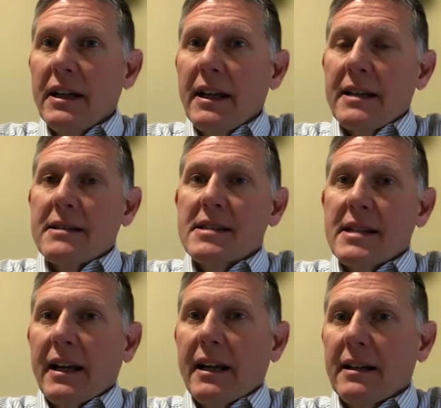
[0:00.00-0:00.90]
is
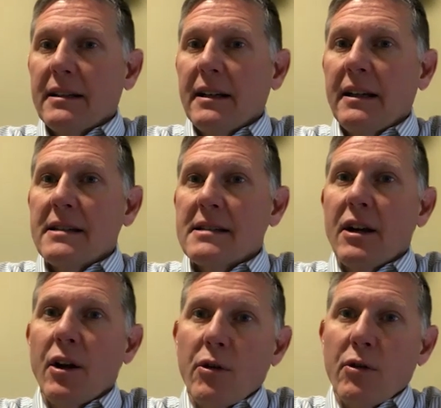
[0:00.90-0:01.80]
sick and is at
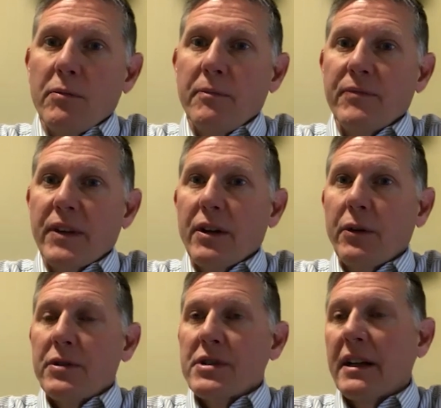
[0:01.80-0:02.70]
home
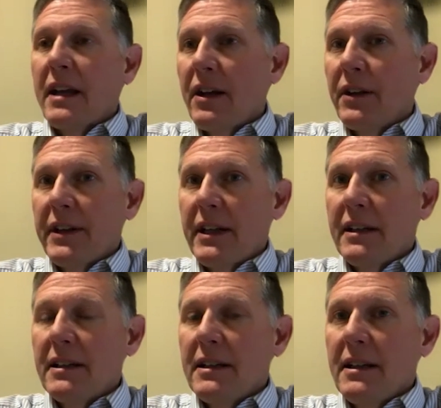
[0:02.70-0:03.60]
or is unhealthy
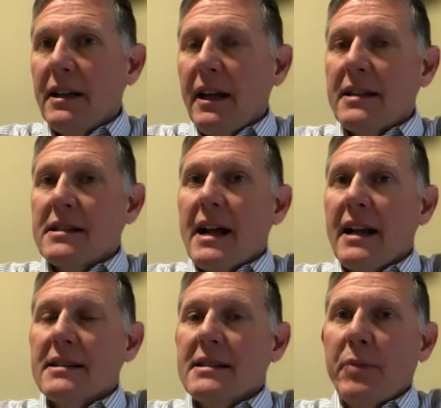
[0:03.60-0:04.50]
and is
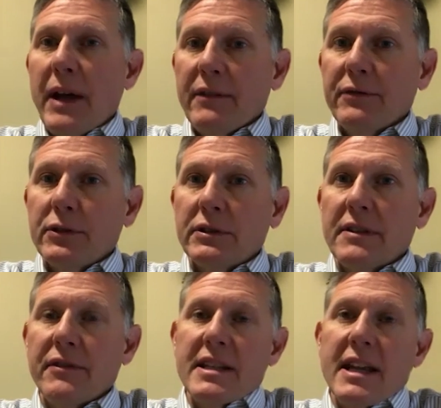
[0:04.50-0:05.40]
not as impactful. And
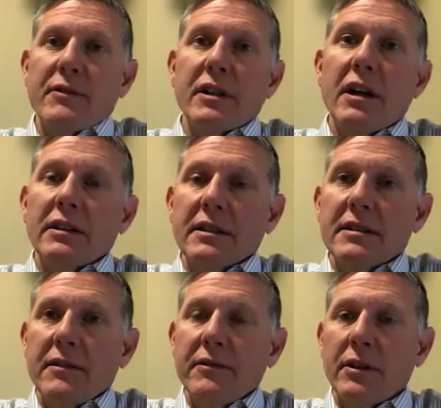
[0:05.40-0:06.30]
if it's having a
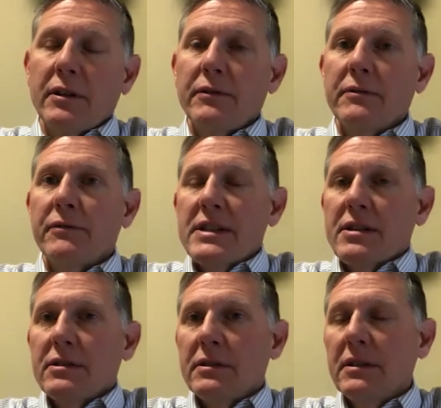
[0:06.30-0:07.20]
cognitive or
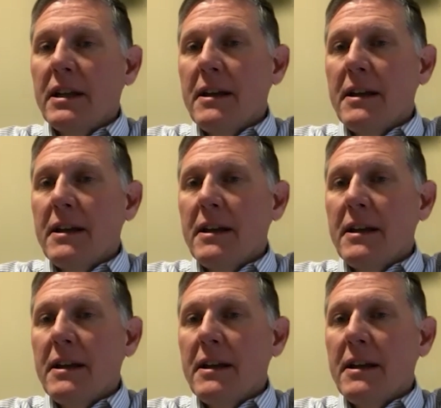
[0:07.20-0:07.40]
physical